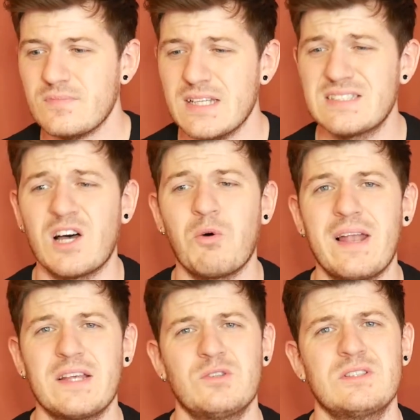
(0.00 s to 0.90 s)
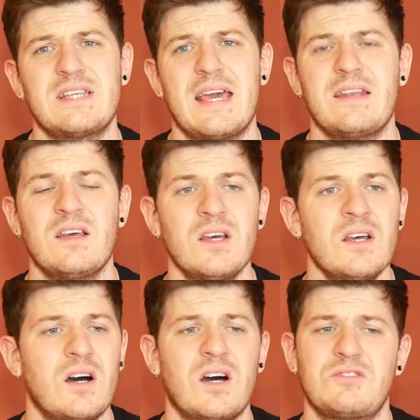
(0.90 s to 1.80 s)
It's all well and good saying,
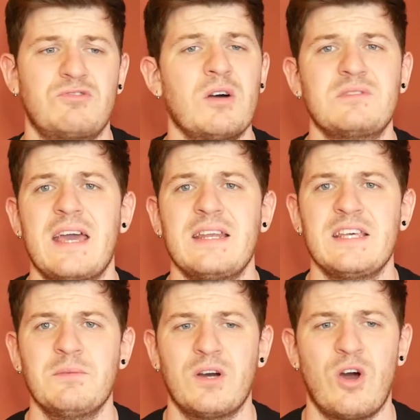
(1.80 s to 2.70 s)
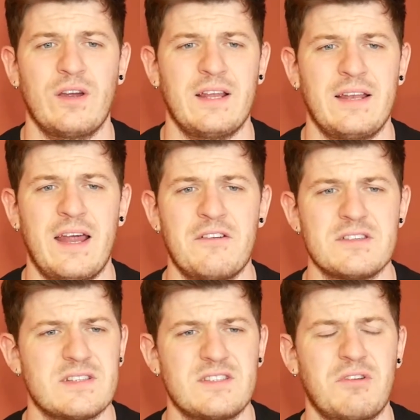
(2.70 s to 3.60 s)
oh, throw Tenny in with Jorge
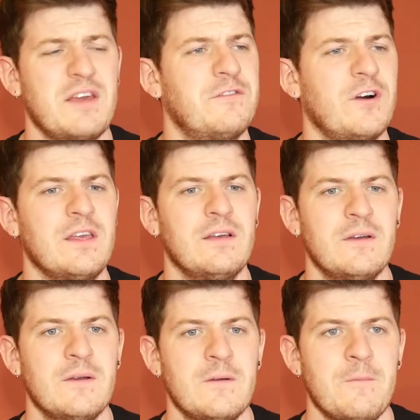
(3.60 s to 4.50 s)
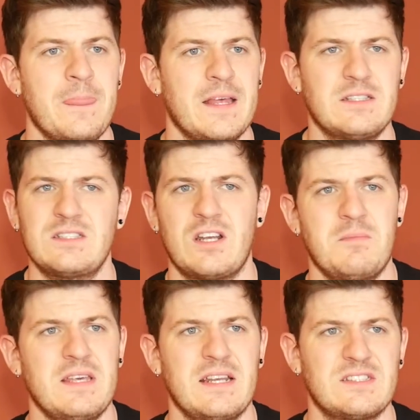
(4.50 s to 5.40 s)
Linares, it's a great fight, it's going to
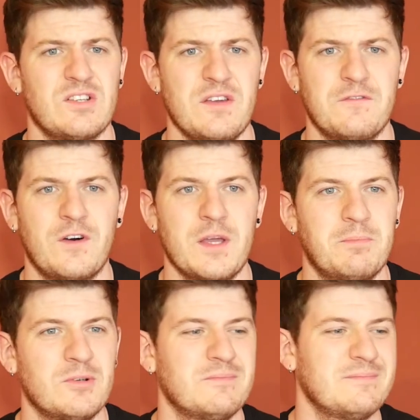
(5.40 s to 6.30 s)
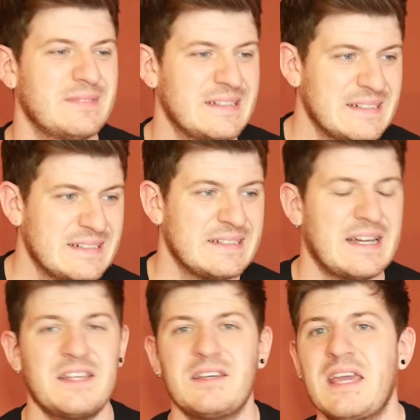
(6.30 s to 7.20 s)
be an exciting fight, but
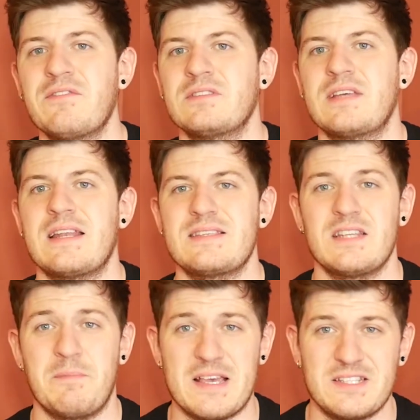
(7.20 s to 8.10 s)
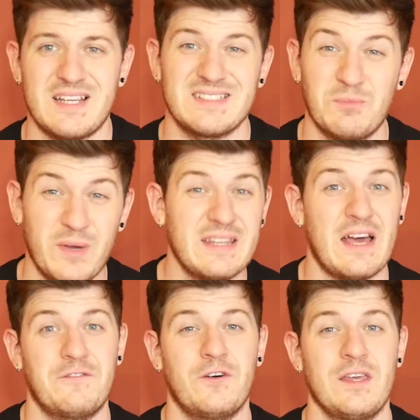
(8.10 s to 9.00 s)
are you giving Tennyson the best chance to win
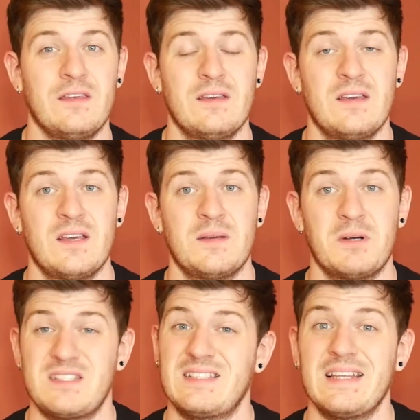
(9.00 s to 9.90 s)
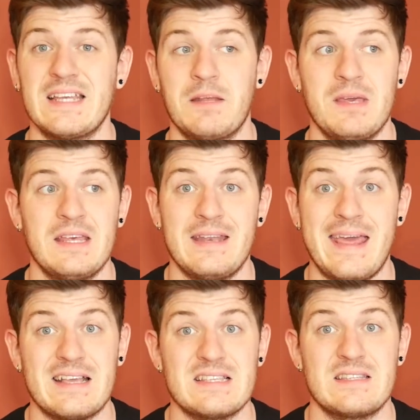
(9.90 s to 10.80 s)
that fight by slinging him in
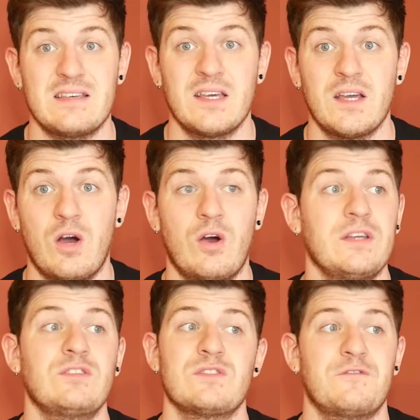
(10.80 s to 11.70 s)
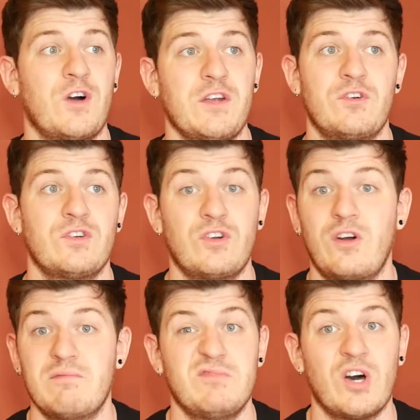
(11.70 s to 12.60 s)
next? Or he doesn't fight for
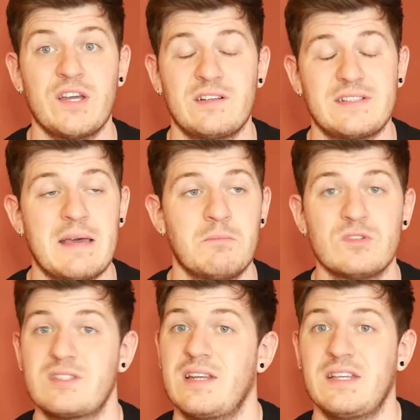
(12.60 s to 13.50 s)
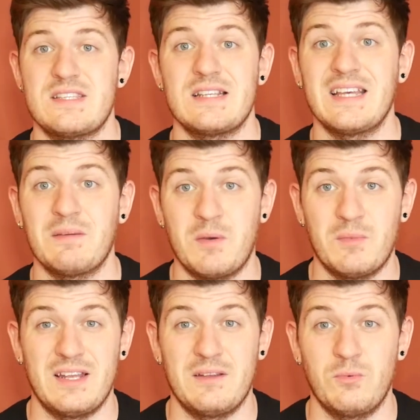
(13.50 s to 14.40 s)
another 9 or 10 months and then you sling him in
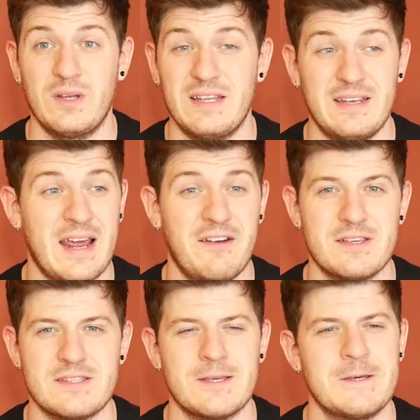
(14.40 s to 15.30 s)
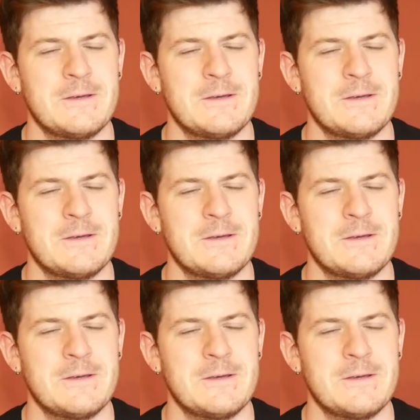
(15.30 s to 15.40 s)
with Linares?